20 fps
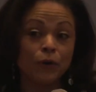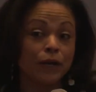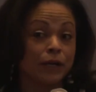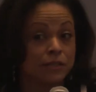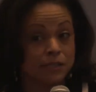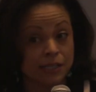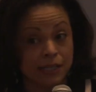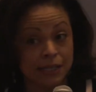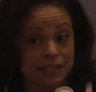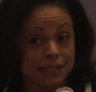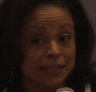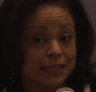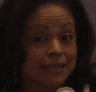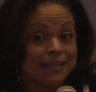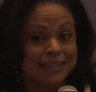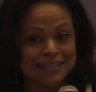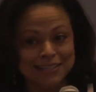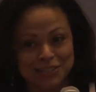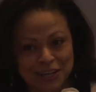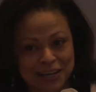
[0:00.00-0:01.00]
where? To
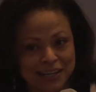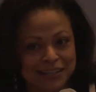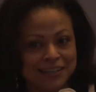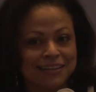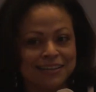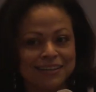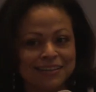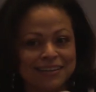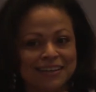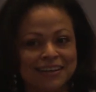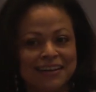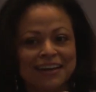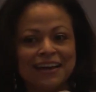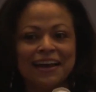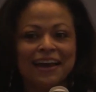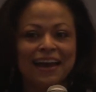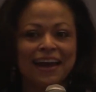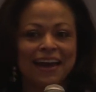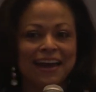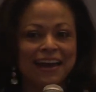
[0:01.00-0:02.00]
India and China
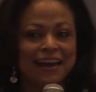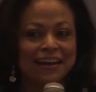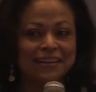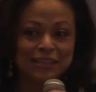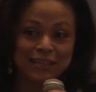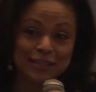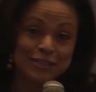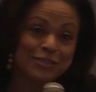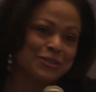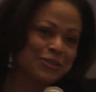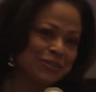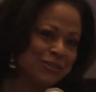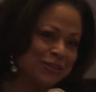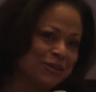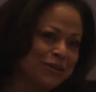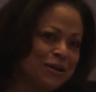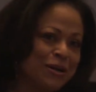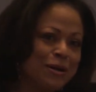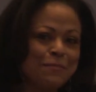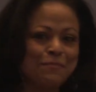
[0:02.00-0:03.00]
and Eastern
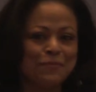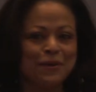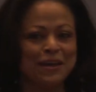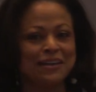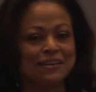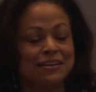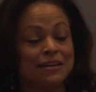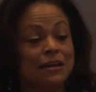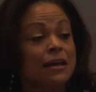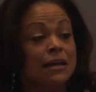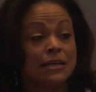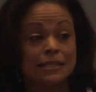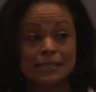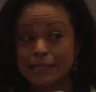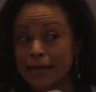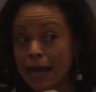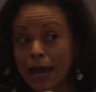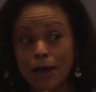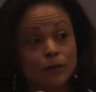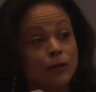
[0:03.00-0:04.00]
Europe and
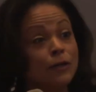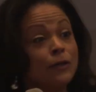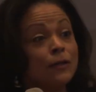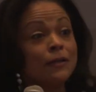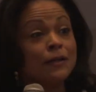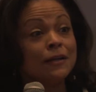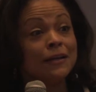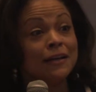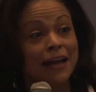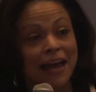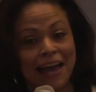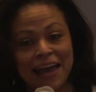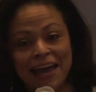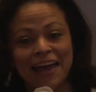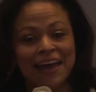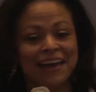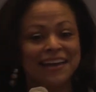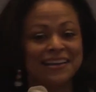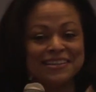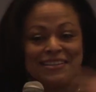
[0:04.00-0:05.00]
Seattle
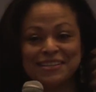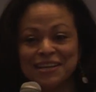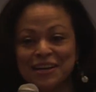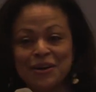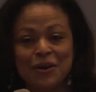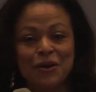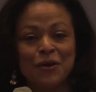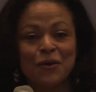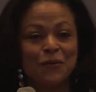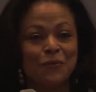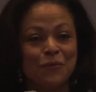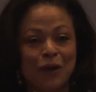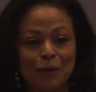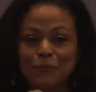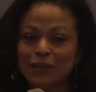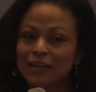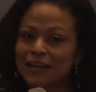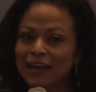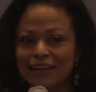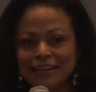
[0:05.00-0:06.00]
and
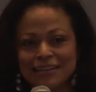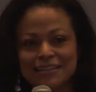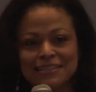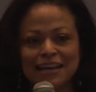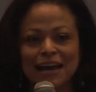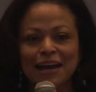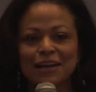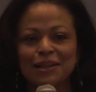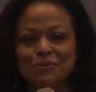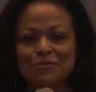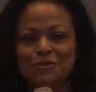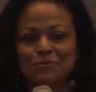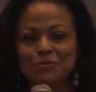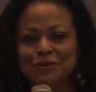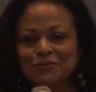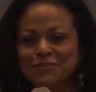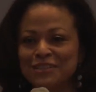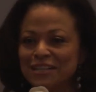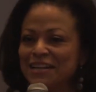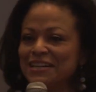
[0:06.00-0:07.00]
replicate exactly what
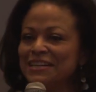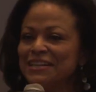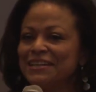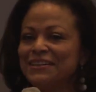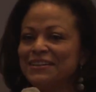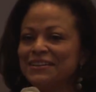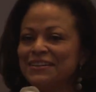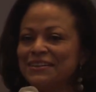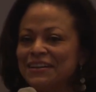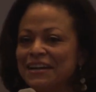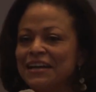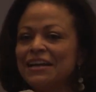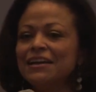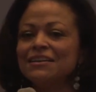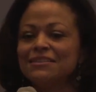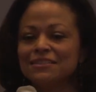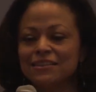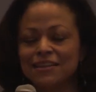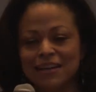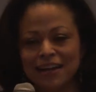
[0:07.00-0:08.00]
we've done here.
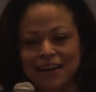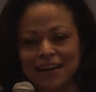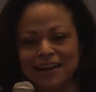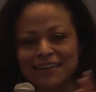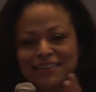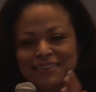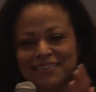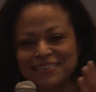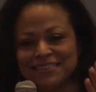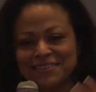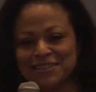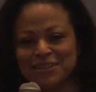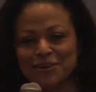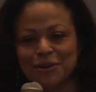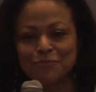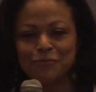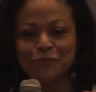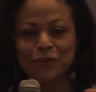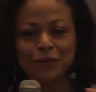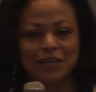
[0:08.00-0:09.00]
So they got it. So
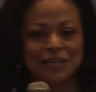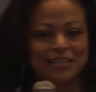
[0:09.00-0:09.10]
I'm very